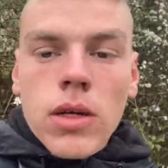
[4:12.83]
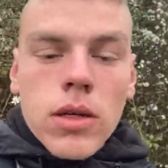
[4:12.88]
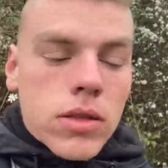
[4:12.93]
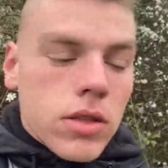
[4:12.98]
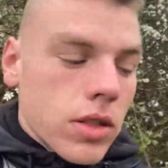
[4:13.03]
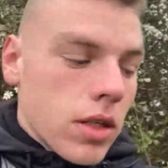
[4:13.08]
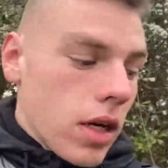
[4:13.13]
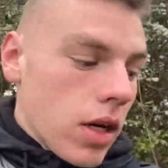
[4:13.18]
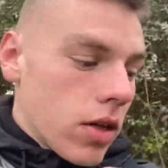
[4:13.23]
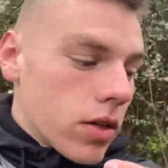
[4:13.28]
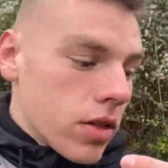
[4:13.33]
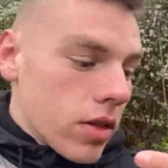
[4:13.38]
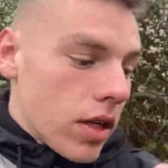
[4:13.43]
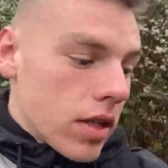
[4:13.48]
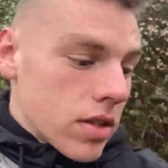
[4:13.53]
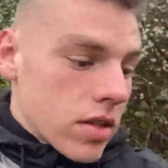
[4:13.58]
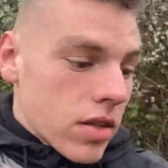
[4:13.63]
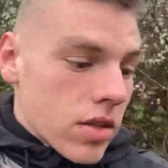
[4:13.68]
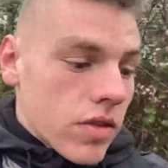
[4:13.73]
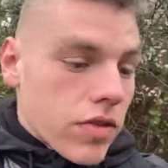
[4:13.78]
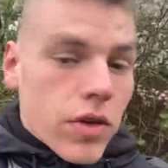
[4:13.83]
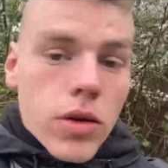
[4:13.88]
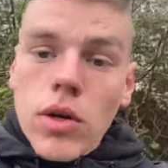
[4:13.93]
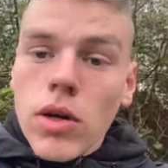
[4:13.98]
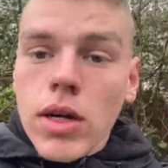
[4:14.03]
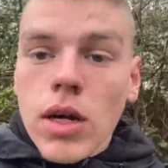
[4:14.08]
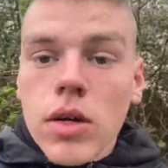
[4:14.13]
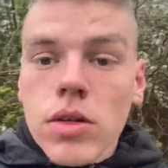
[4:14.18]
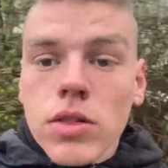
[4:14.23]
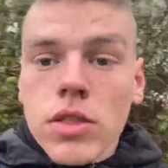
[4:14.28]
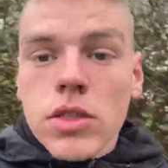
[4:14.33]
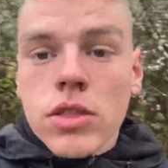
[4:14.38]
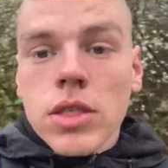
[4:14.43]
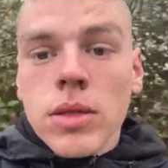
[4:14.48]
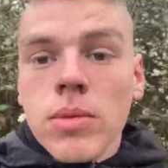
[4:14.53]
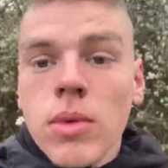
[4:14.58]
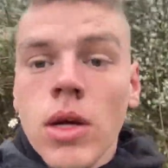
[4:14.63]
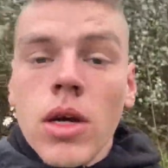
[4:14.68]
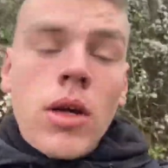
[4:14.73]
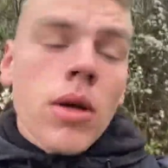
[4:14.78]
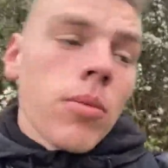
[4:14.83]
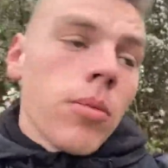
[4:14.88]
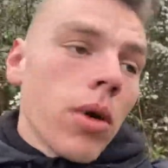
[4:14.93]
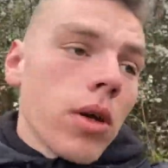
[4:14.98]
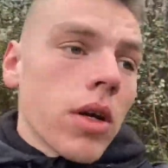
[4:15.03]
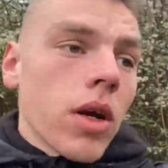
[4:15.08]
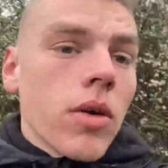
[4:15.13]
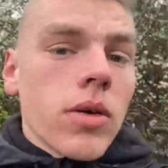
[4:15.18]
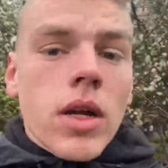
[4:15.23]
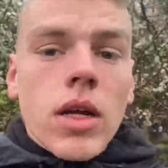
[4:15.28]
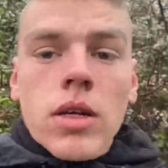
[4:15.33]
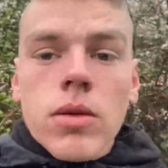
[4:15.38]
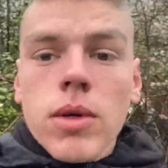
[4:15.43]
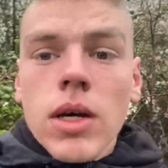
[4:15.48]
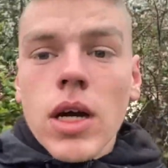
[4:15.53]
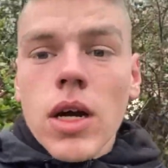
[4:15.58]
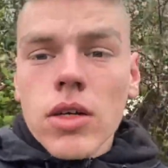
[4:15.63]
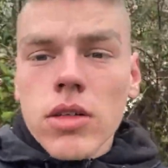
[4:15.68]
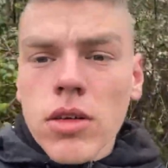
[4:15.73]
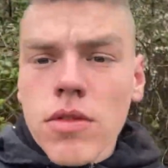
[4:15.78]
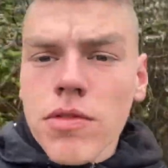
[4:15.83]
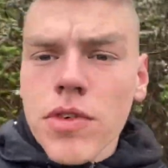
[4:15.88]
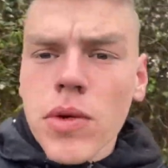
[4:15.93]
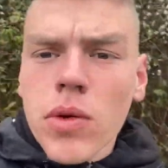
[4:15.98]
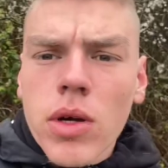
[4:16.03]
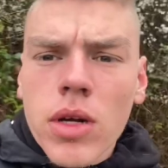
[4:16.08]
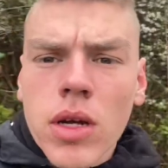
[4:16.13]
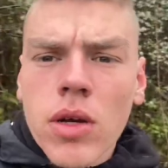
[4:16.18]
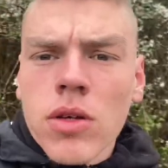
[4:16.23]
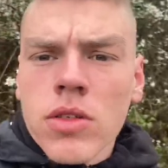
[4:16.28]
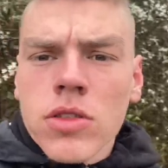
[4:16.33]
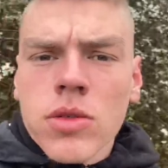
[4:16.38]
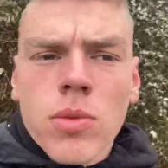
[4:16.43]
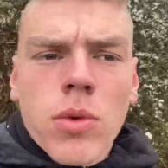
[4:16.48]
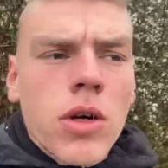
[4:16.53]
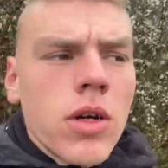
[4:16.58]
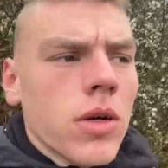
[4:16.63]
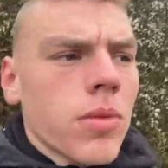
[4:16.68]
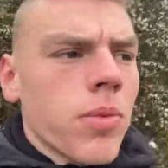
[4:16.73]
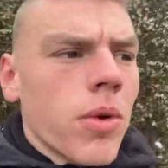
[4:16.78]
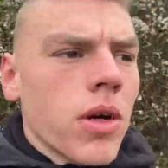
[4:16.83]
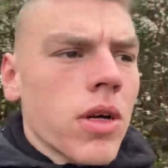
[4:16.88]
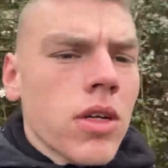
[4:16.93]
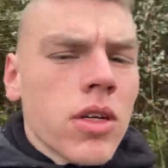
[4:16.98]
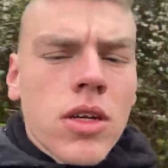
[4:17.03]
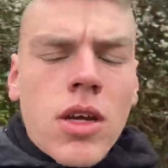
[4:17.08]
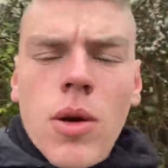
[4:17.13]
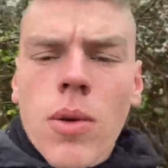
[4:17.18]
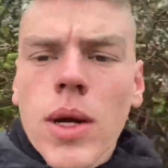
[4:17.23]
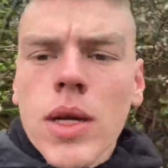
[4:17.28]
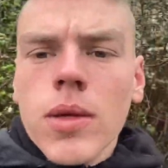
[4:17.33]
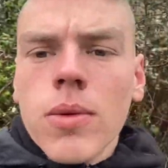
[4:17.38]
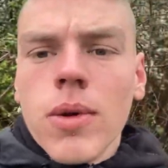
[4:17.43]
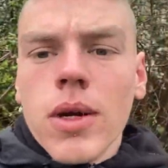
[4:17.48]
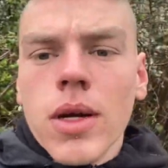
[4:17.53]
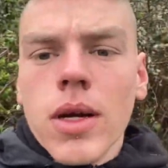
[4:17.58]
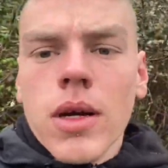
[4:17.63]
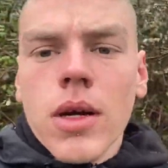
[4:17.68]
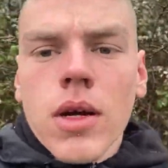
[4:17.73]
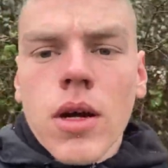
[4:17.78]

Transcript: Today I don't necessarily feel like going to gym, but I'm going anyway. I don't feel like going to work, but I'm gonna go anyway.